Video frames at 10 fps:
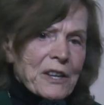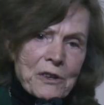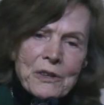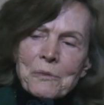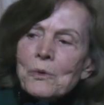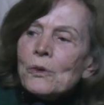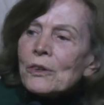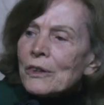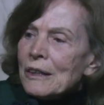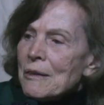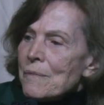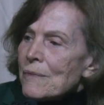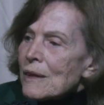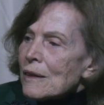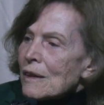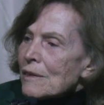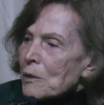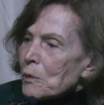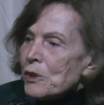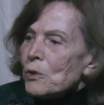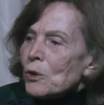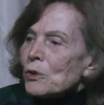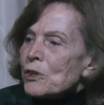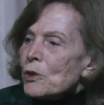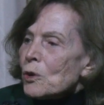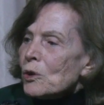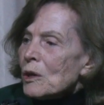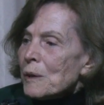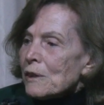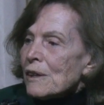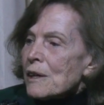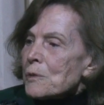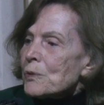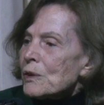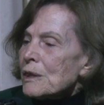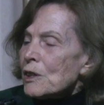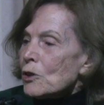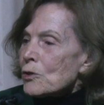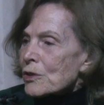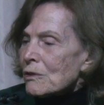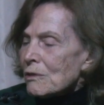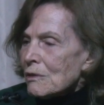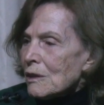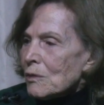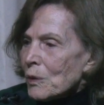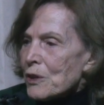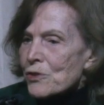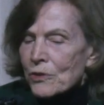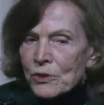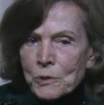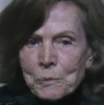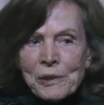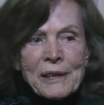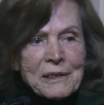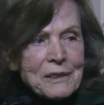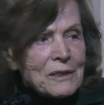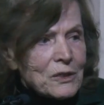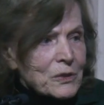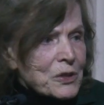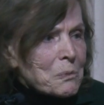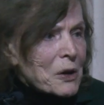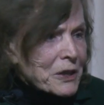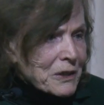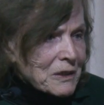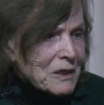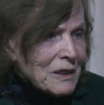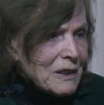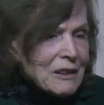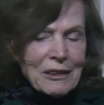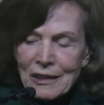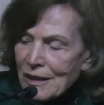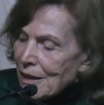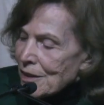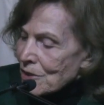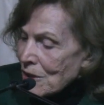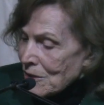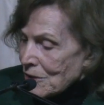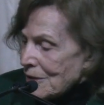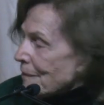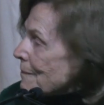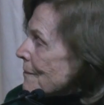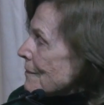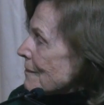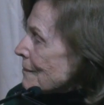maybe caring more than when you only know about life in the ocean when it's on your plate or in the market. So,